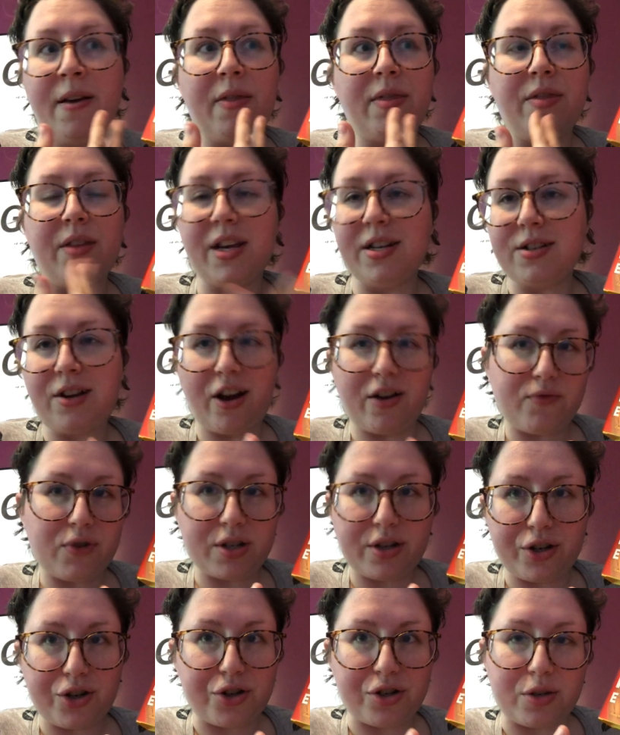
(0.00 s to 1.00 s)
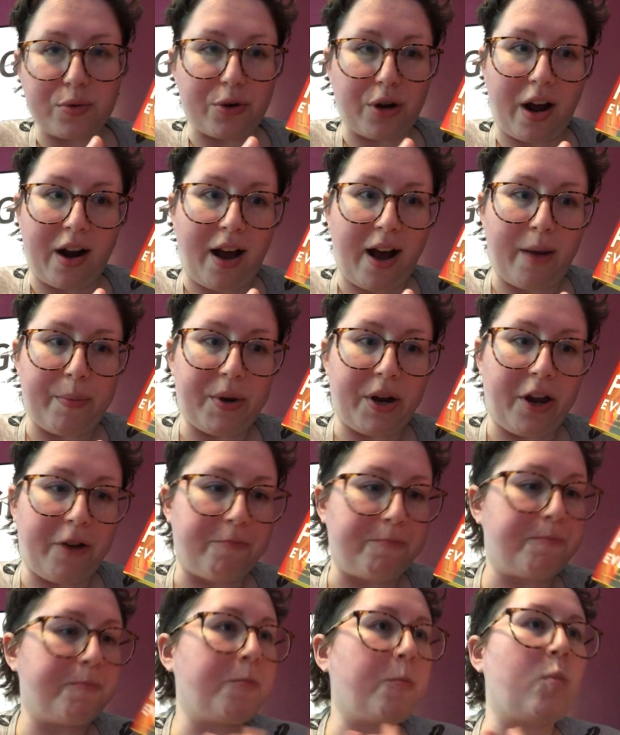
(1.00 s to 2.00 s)
these conversations were not
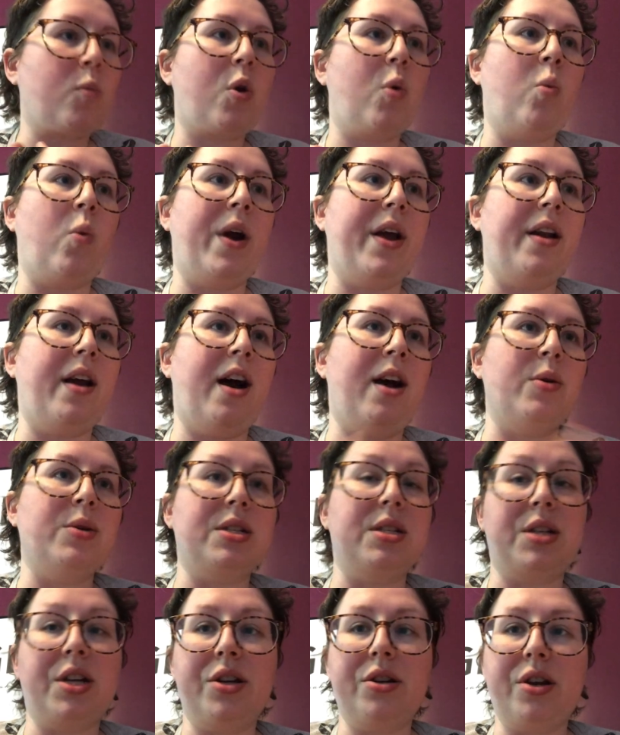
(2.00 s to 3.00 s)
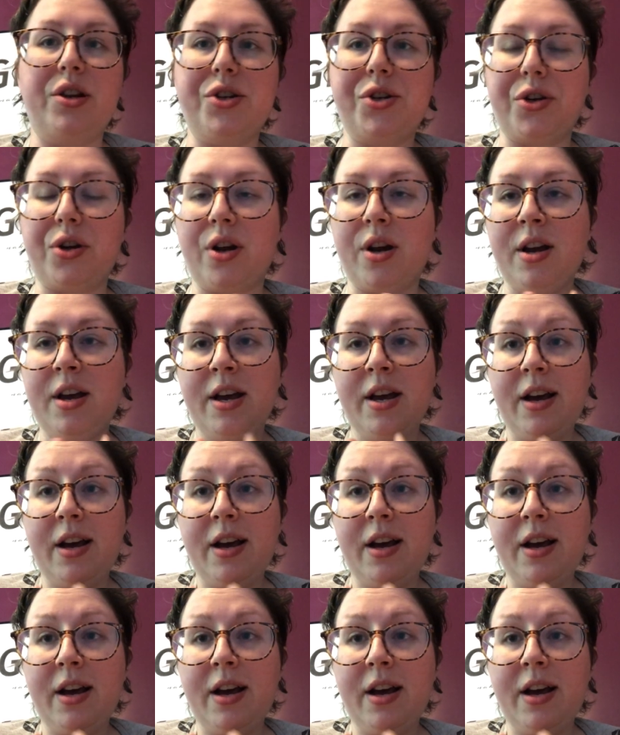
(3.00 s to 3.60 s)
happening when I was a teenager.